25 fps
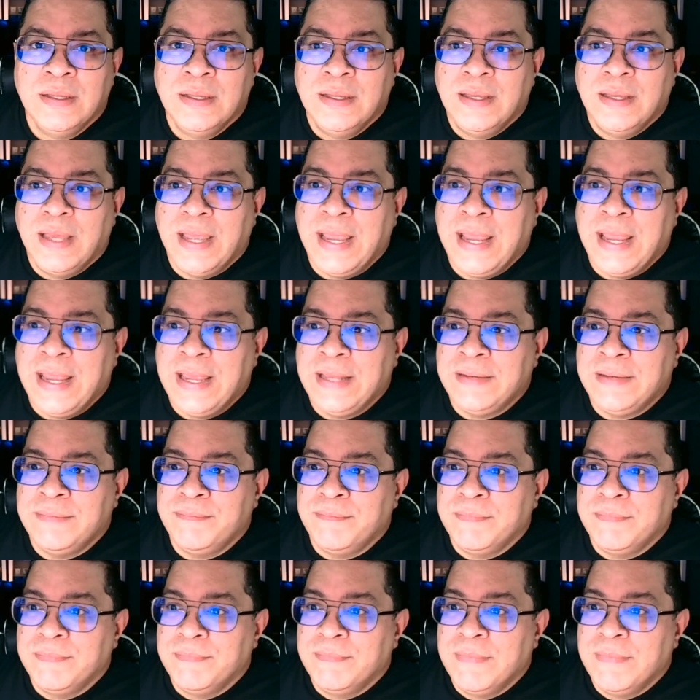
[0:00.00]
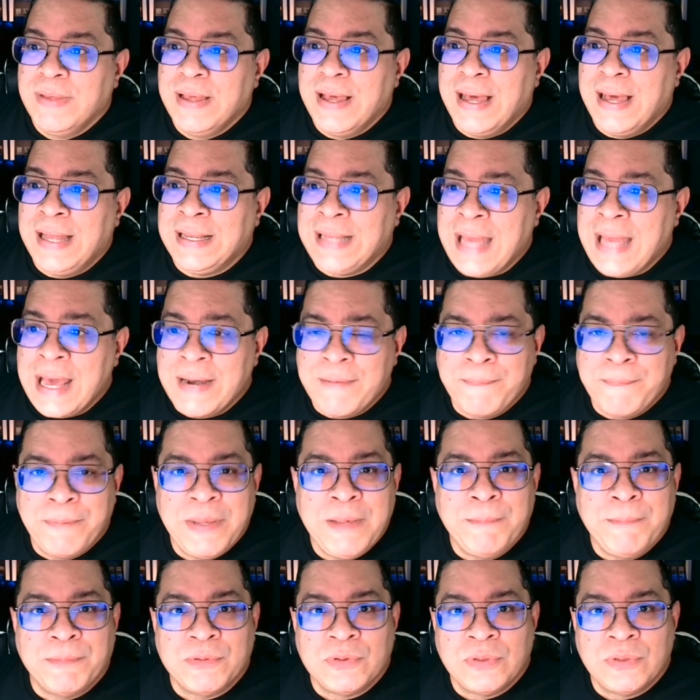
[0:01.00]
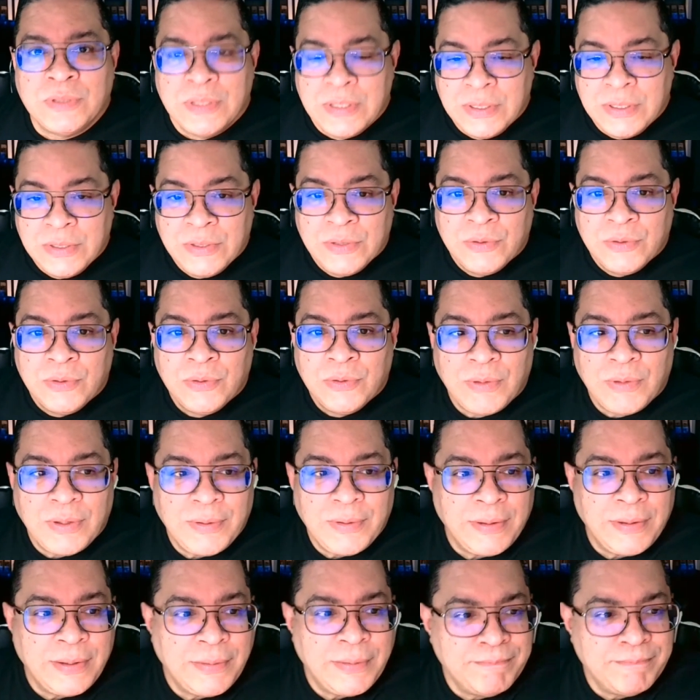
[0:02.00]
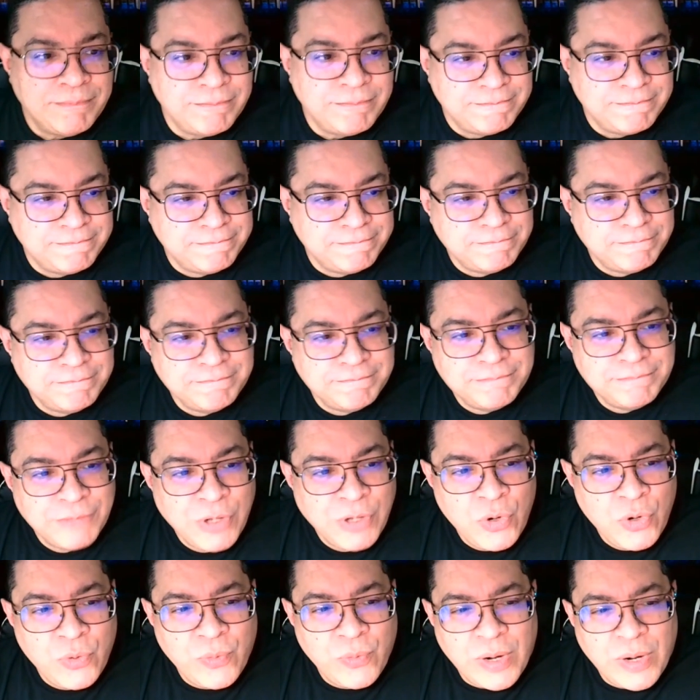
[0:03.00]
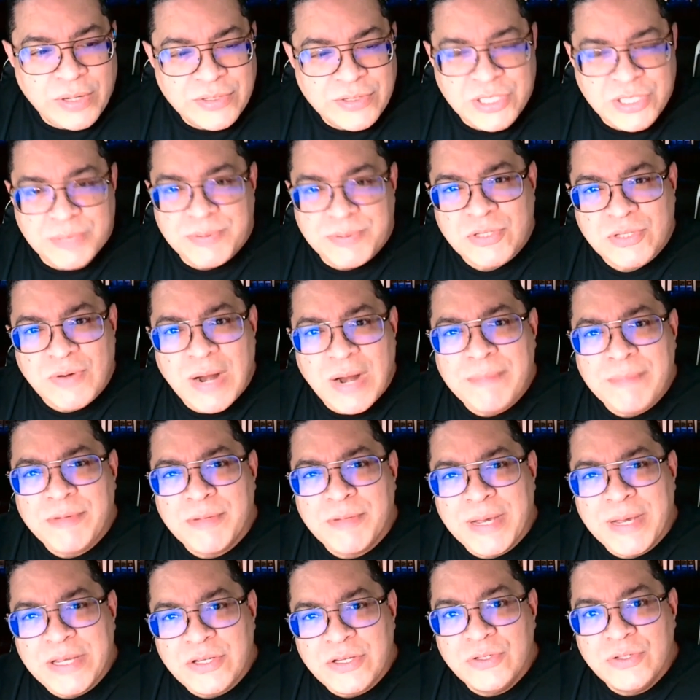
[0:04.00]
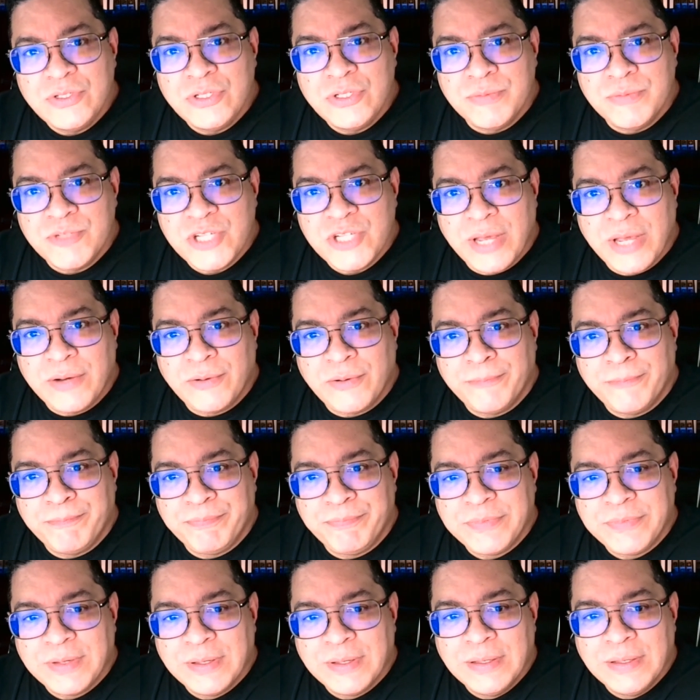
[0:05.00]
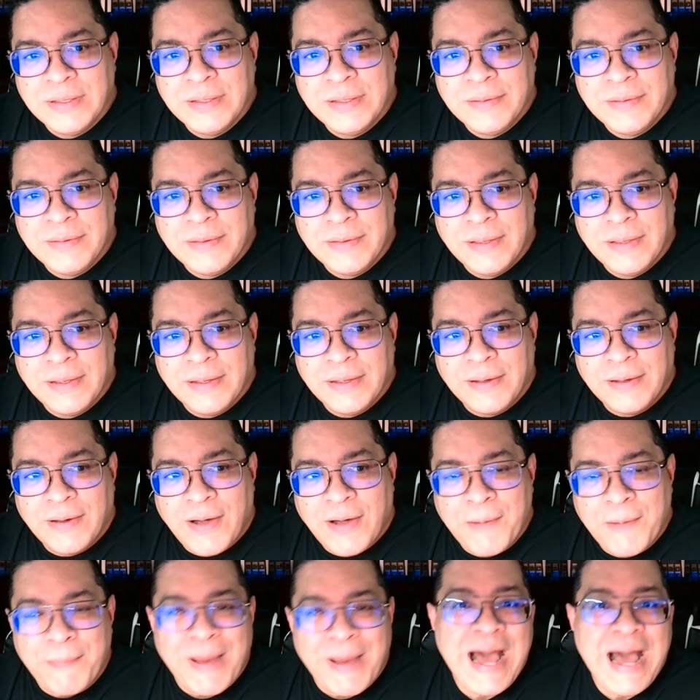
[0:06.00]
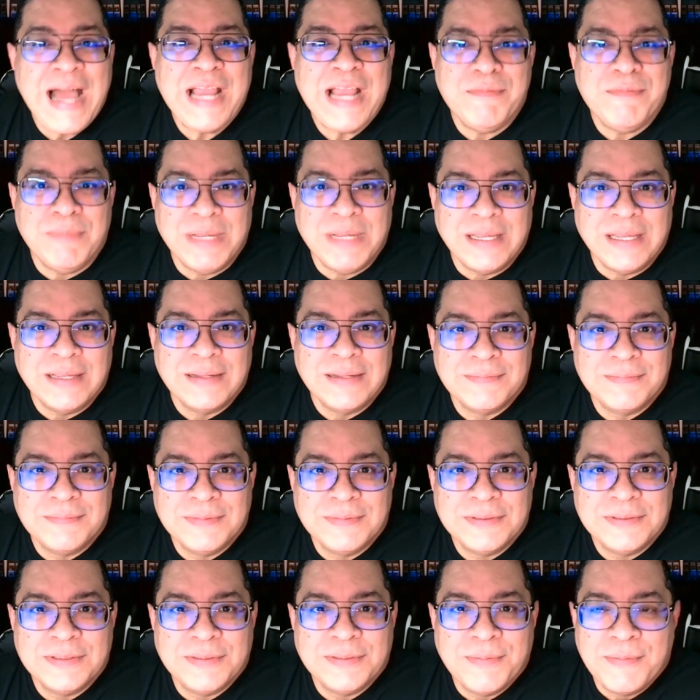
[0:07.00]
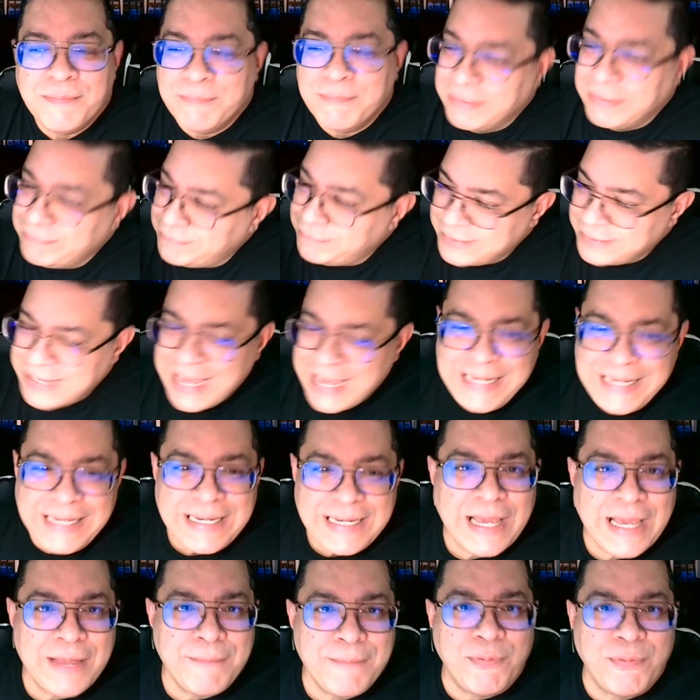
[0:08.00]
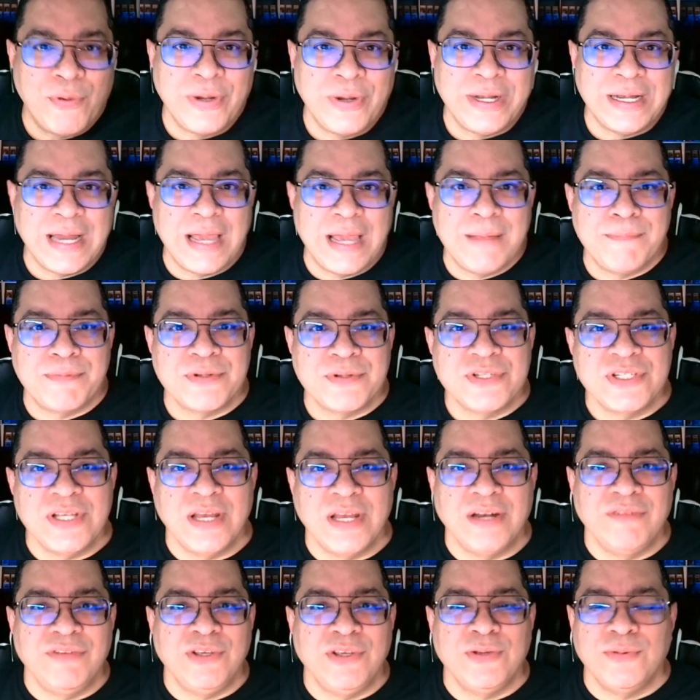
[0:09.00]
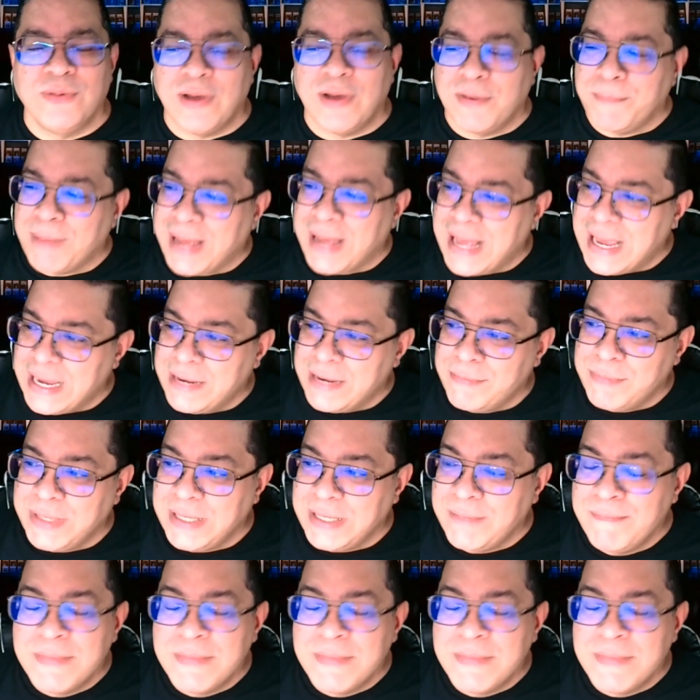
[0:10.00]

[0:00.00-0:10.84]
And a lot of people who are subscribed to my YouTube channel are behind me. 99.9% of you are behind me.